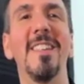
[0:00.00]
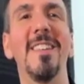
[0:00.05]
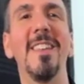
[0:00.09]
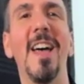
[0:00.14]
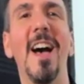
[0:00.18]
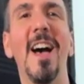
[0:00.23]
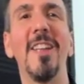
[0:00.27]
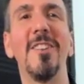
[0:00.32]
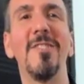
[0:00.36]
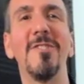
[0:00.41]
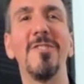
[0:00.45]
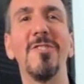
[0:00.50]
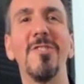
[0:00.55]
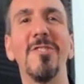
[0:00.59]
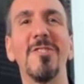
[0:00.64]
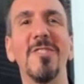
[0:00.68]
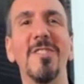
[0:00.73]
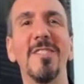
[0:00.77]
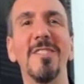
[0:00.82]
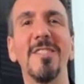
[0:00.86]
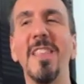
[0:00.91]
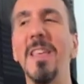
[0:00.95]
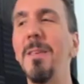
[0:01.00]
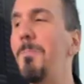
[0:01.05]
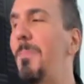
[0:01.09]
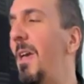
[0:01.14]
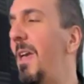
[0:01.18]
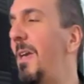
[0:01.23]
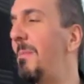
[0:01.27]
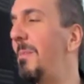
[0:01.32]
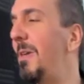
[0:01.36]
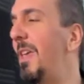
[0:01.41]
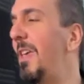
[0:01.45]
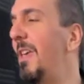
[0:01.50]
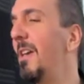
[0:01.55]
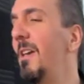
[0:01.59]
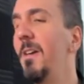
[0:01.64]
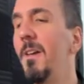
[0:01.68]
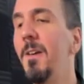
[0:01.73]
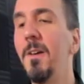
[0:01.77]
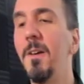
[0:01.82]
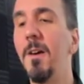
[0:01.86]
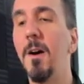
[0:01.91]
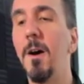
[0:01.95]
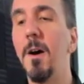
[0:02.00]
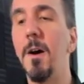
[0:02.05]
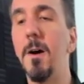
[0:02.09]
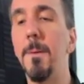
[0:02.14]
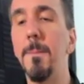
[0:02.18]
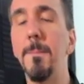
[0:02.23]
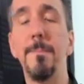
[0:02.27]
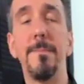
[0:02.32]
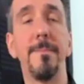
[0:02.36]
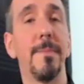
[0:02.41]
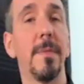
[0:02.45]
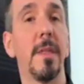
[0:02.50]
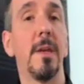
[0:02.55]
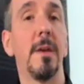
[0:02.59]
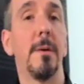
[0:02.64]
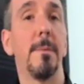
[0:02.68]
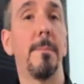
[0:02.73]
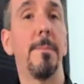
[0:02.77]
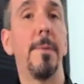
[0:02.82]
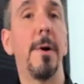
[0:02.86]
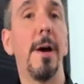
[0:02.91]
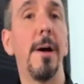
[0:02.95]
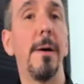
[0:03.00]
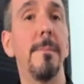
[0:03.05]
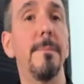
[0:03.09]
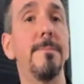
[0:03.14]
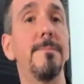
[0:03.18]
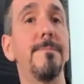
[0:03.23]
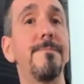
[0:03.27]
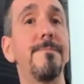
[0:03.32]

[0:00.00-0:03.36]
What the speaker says: not just because they pay me, but